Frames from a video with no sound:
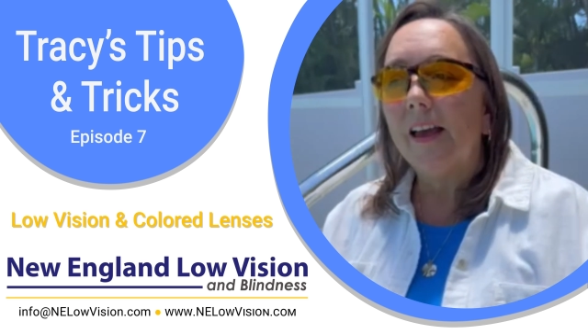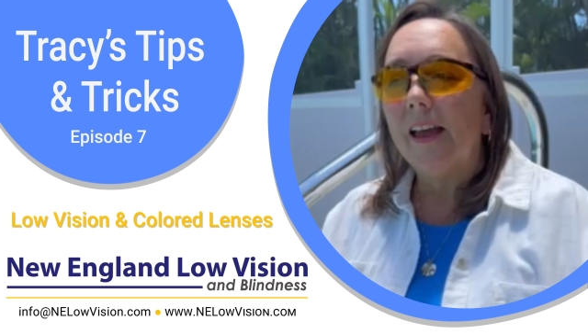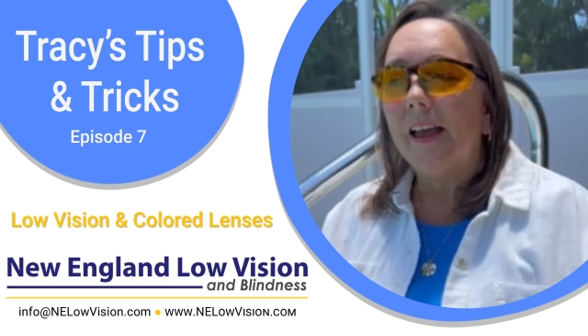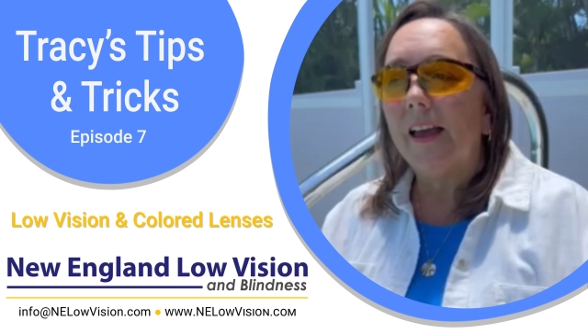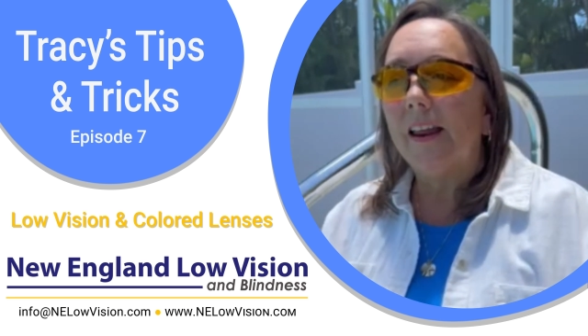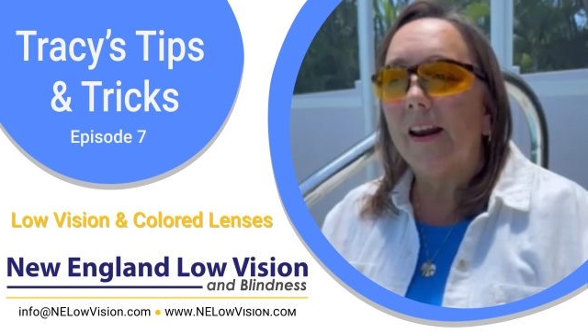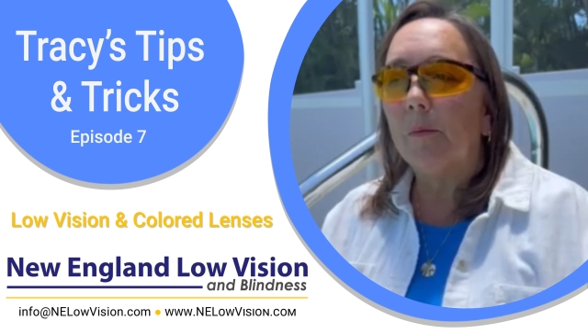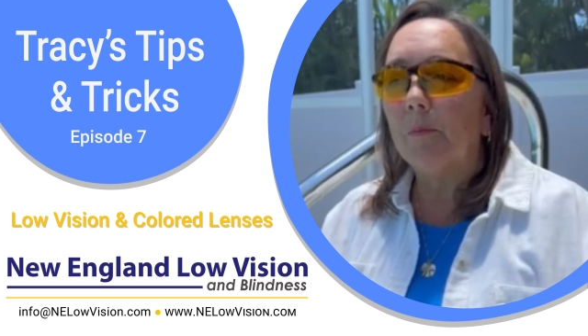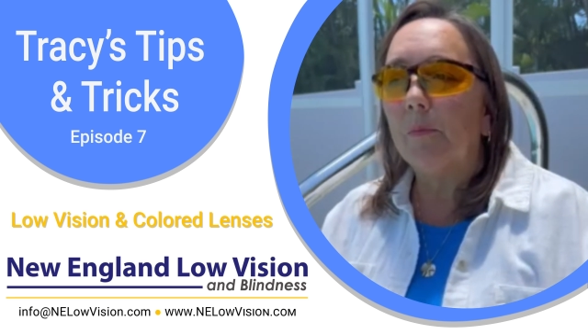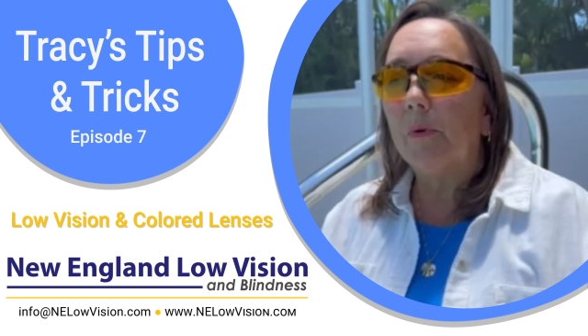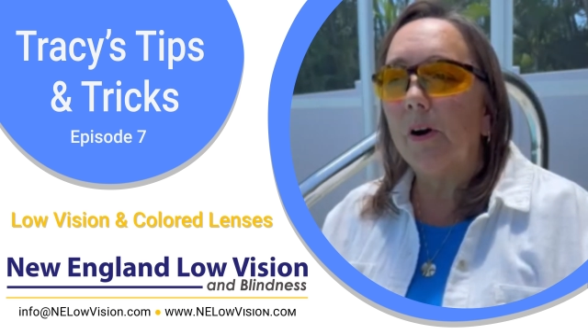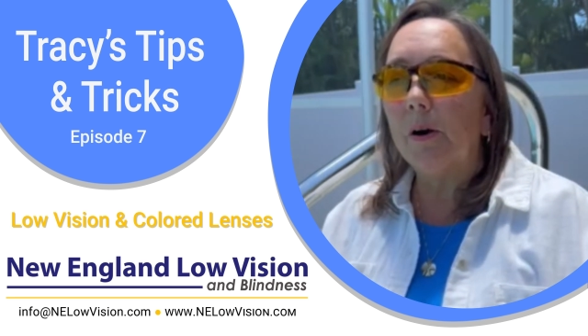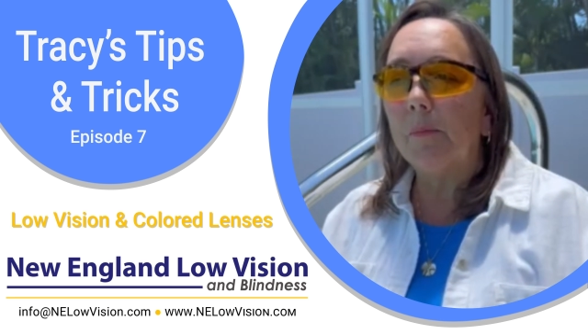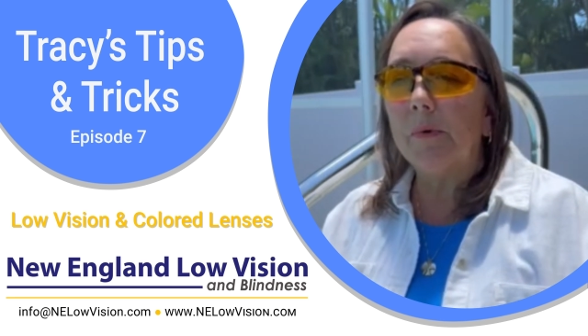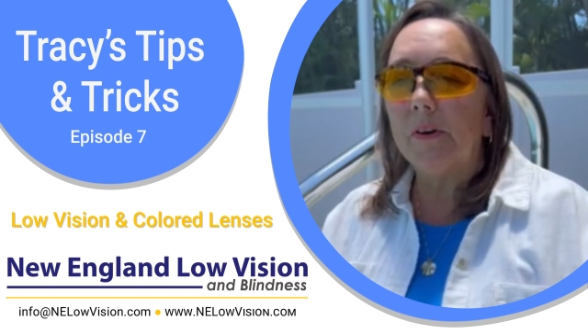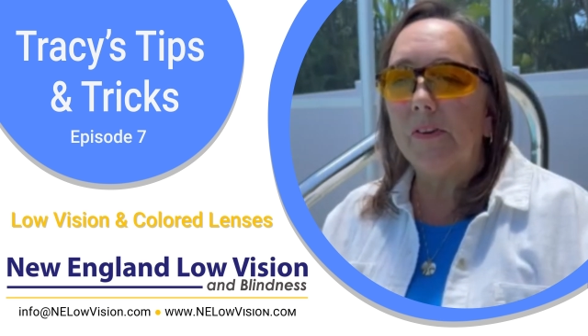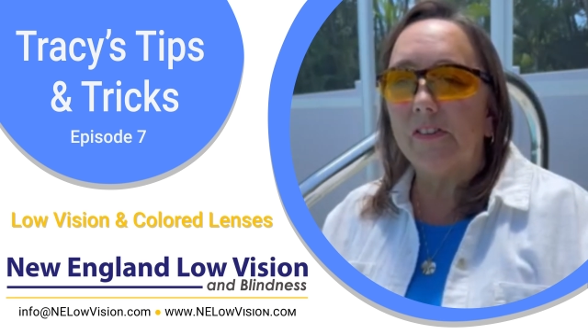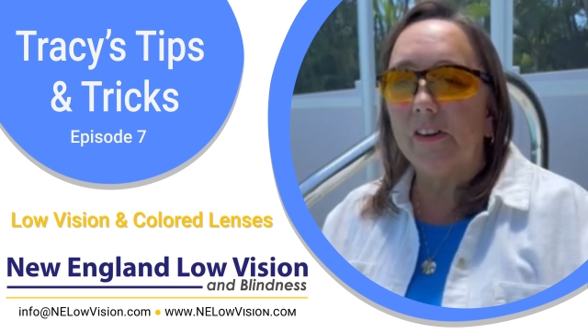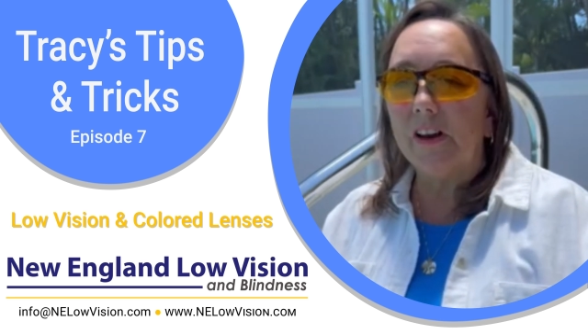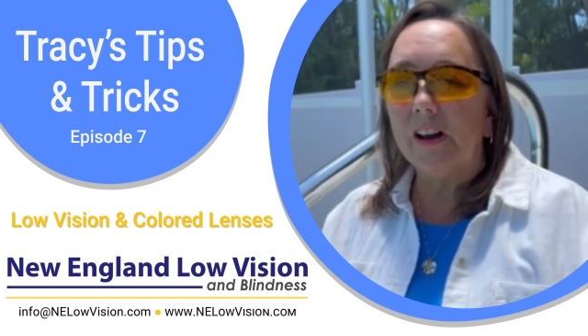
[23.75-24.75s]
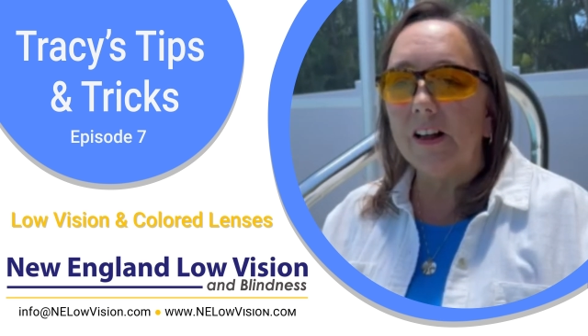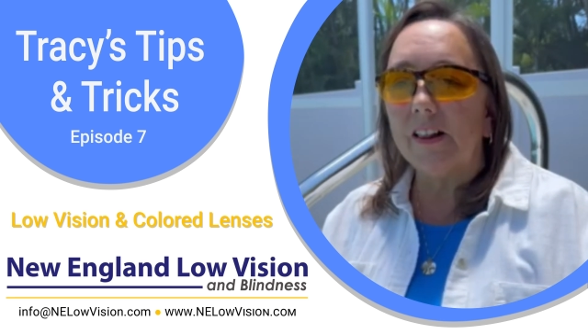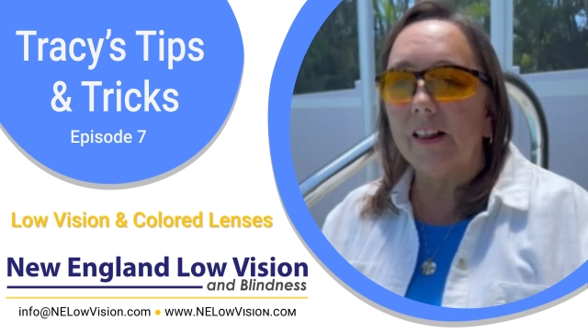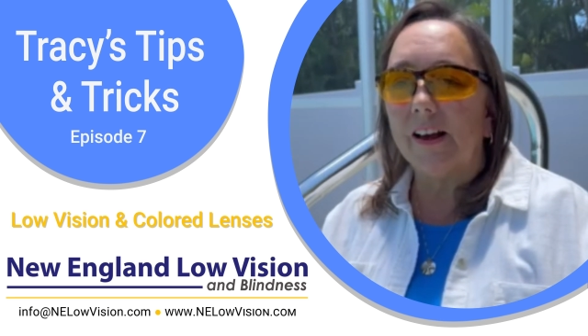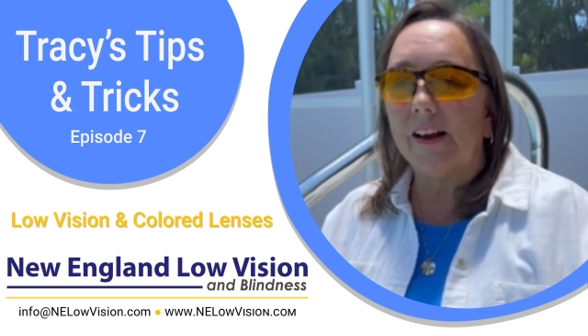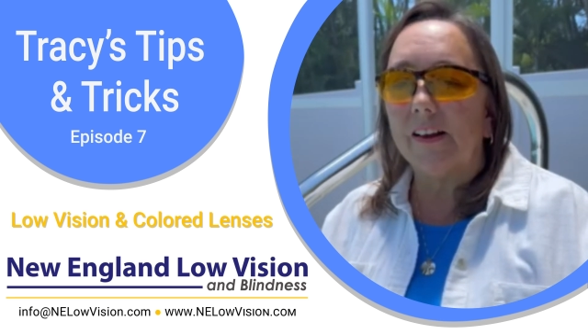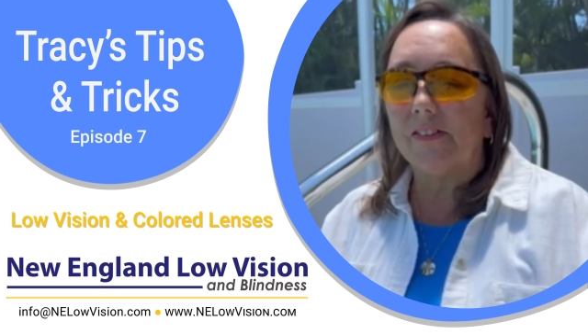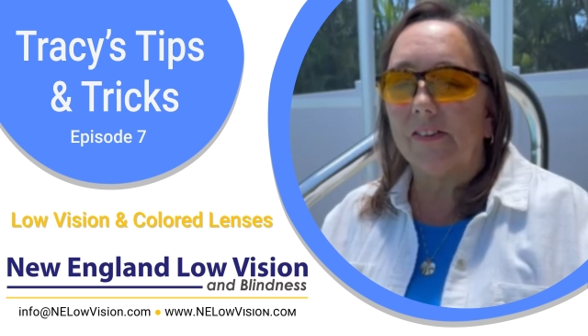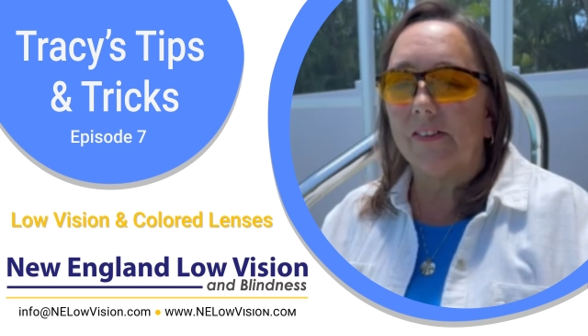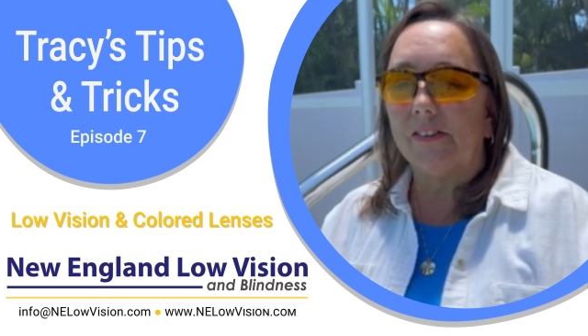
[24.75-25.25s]
and I'm wearing my
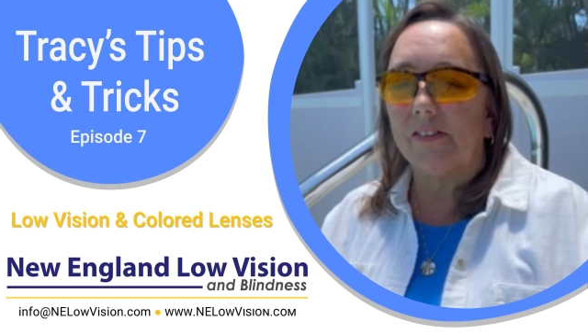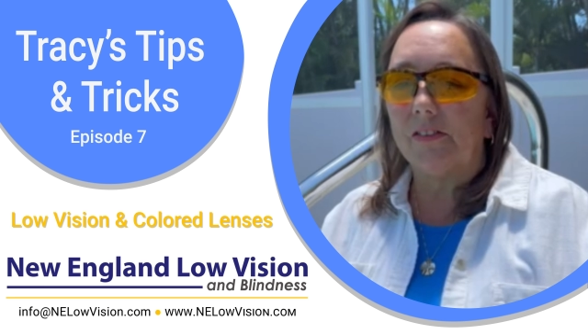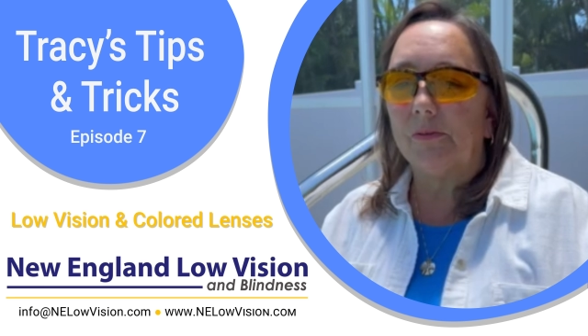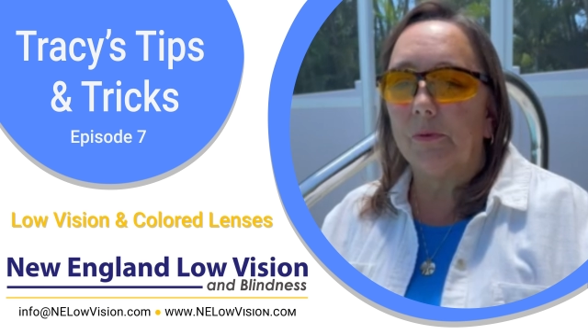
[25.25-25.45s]
sunglasses,